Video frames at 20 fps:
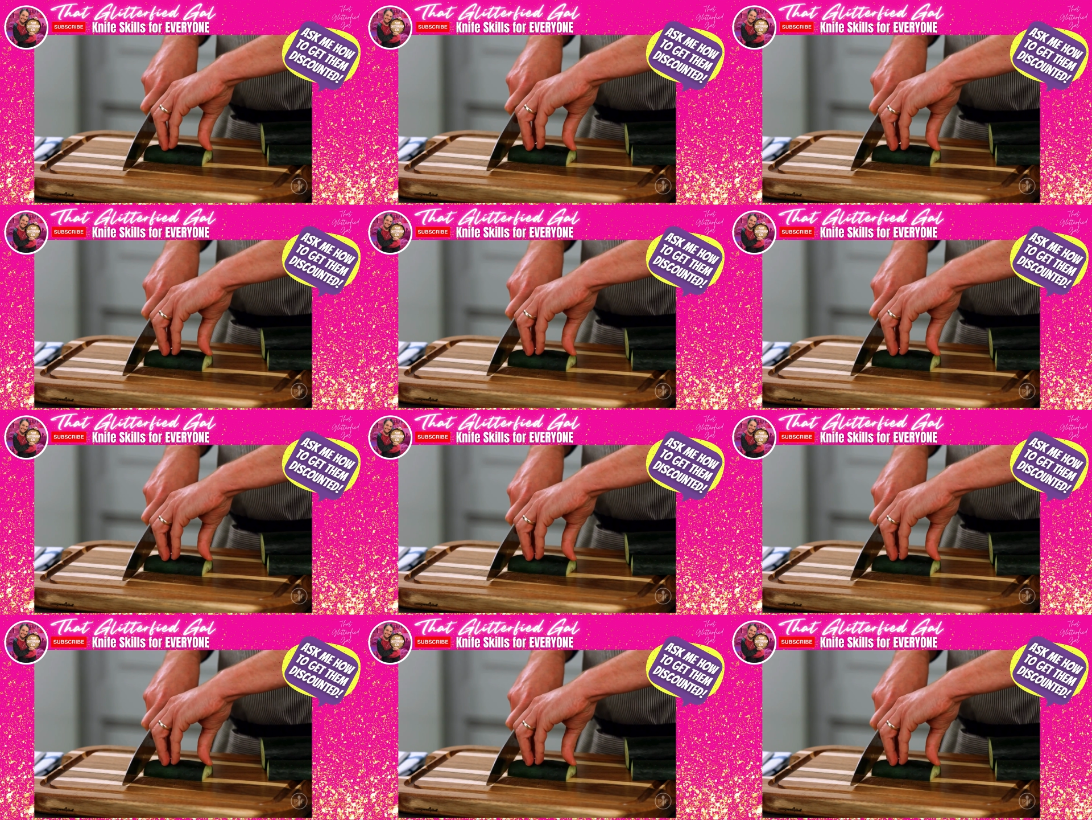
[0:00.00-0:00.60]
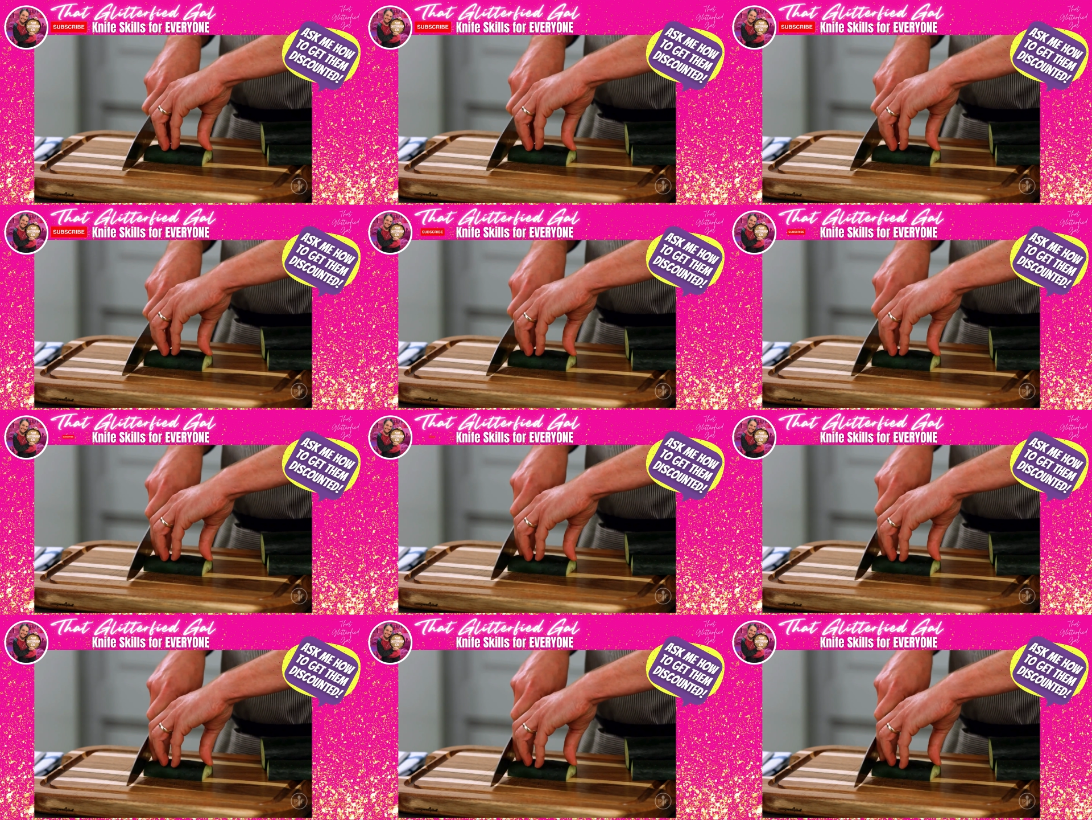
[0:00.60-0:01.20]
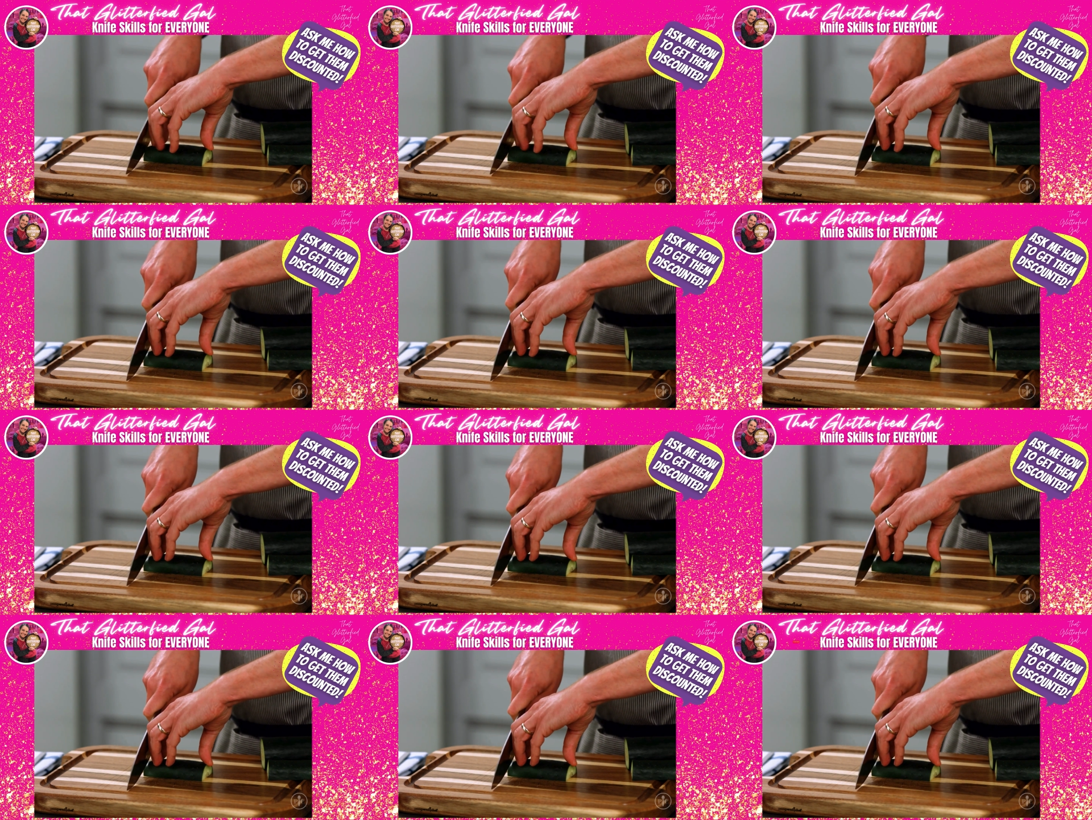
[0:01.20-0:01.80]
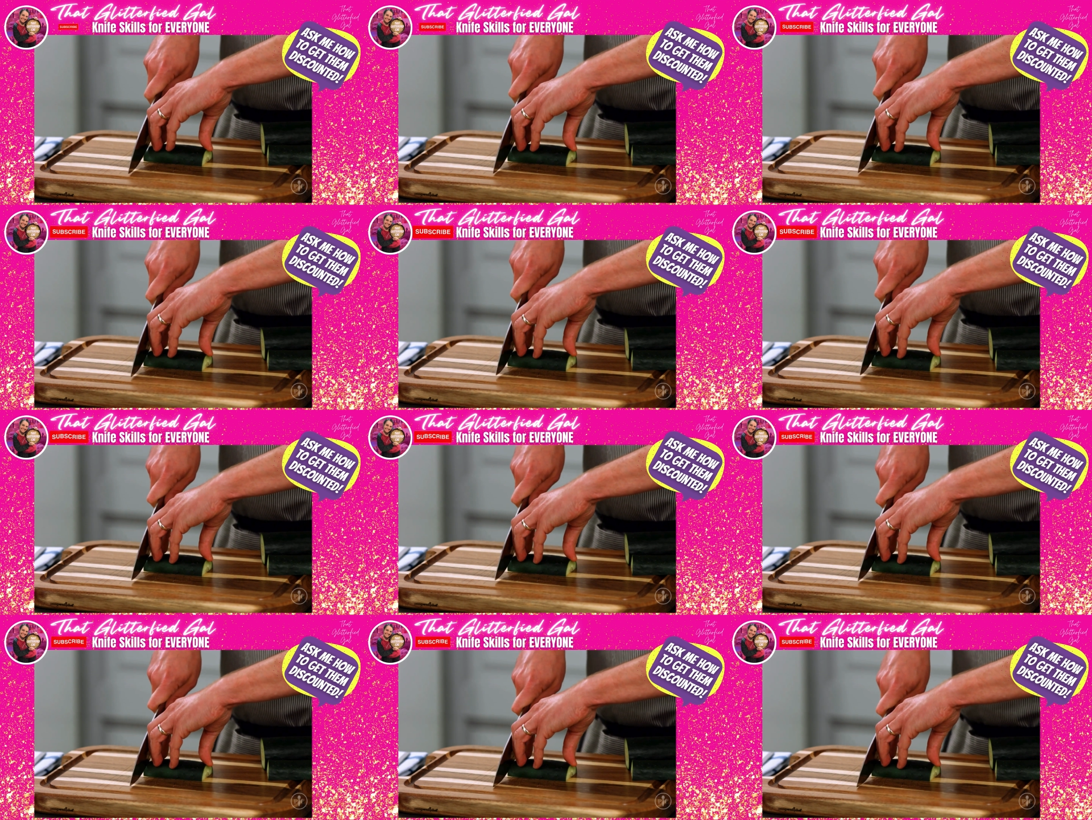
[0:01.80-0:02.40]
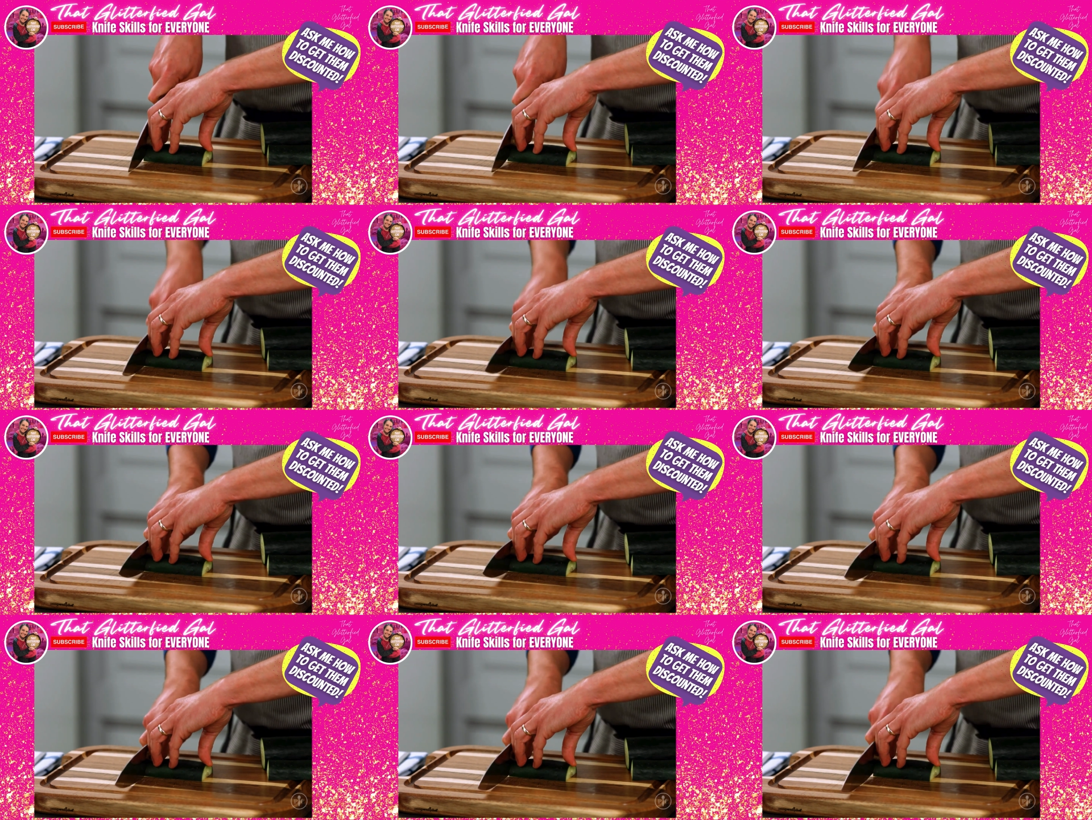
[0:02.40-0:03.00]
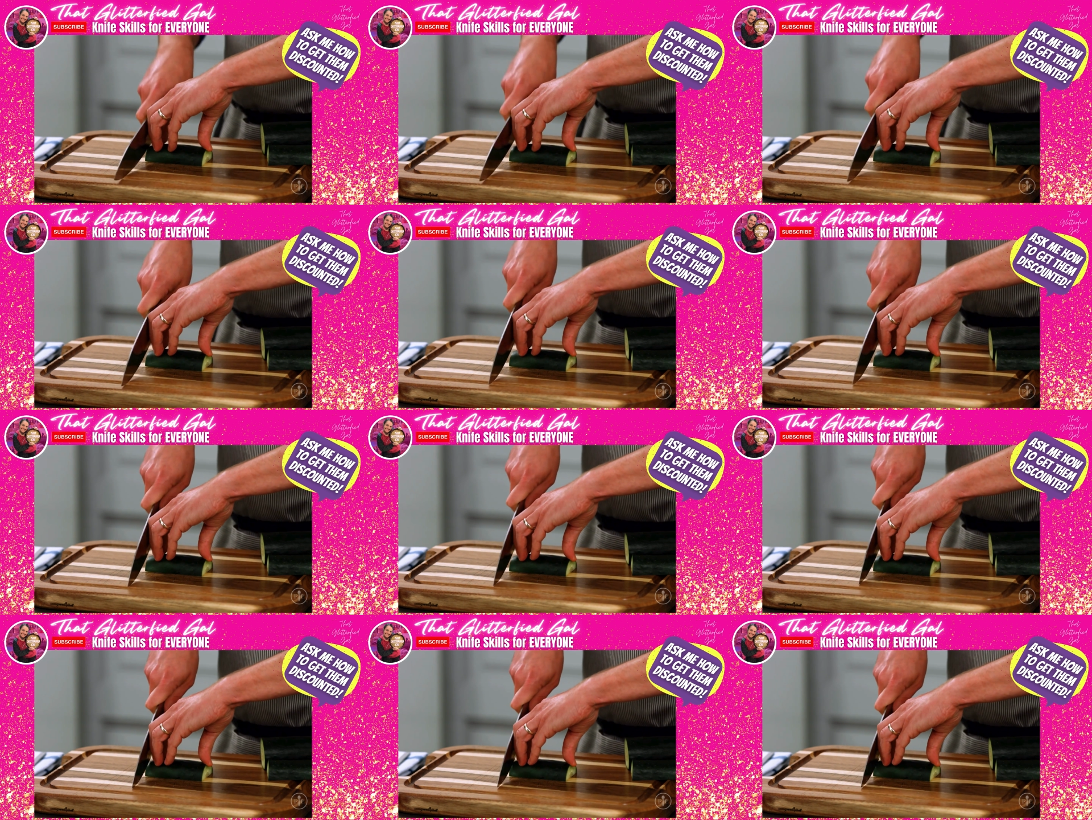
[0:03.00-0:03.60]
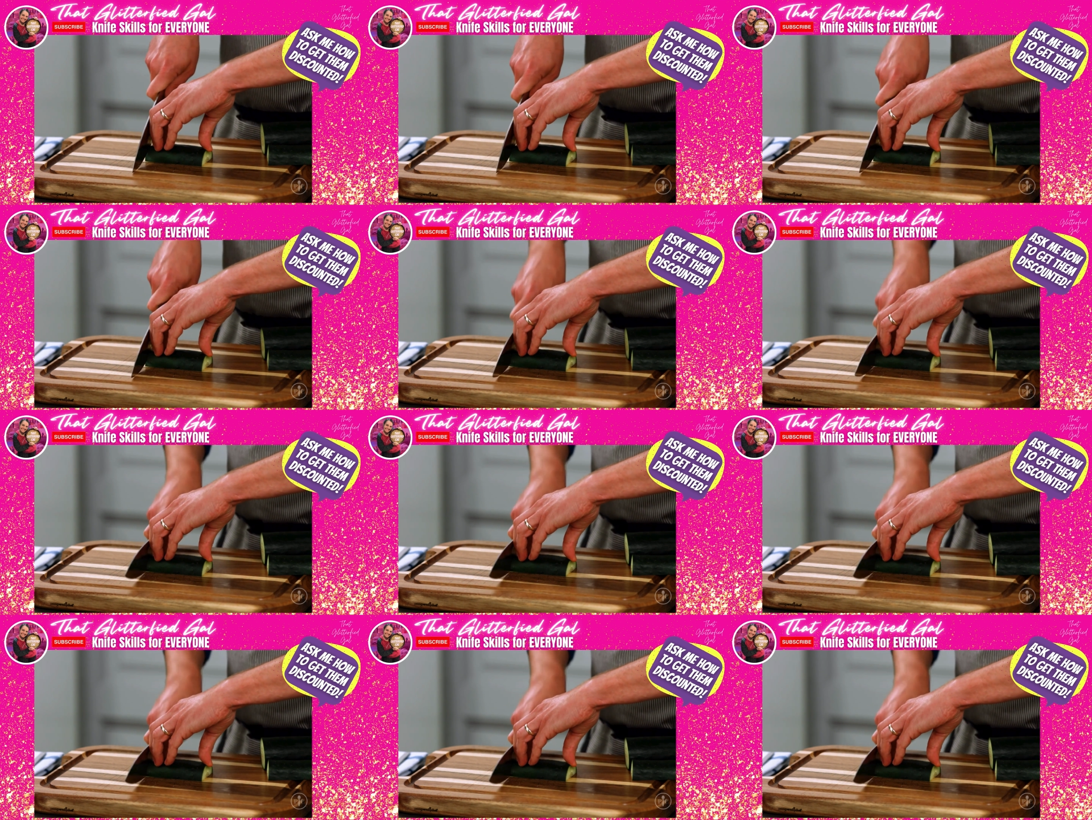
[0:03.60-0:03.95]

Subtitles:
[unreadable: no face in view]